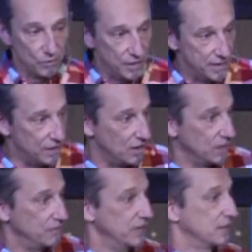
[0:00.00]
going to read
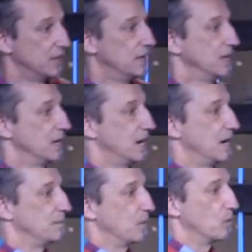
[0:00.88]
all of it,
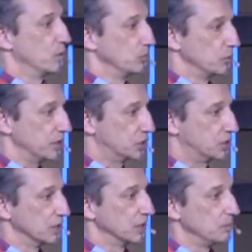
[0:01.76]
um, we'll read
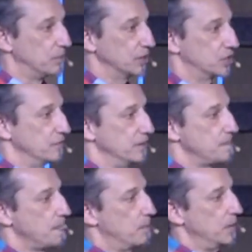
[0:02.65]
little bits of
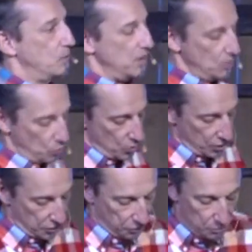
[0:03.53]
it. But I want to
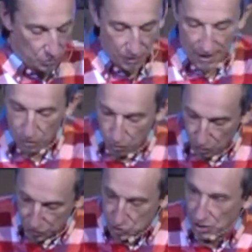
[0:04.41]
work through that
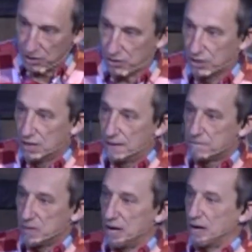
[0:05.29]
whole chunk
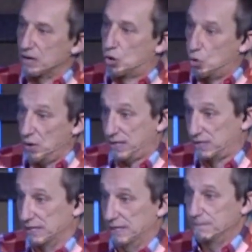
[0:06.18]
uh,
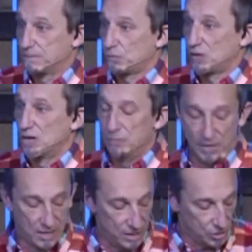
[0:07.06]
quickly
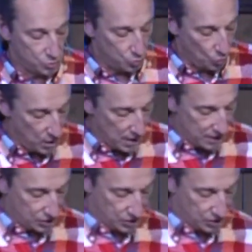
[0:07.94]
because what I